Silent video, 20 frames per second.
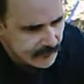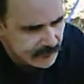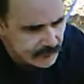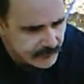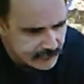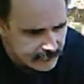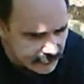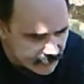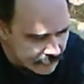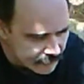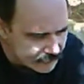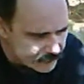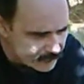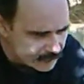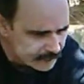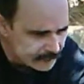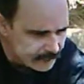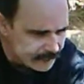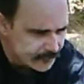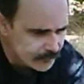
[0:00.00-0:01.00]

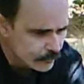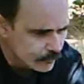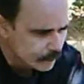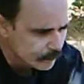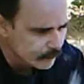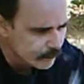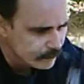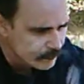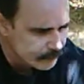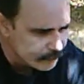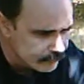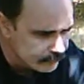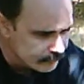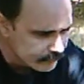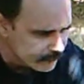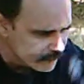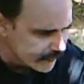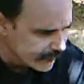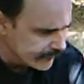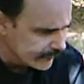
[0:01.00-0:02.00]
and
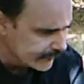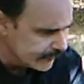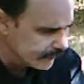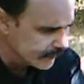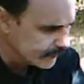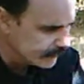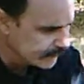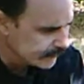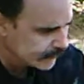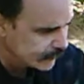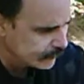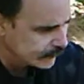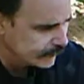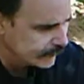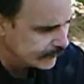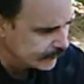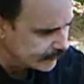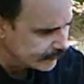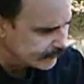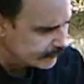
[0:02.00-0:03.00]
take care of the
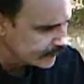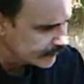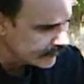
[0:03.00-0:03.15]
critters,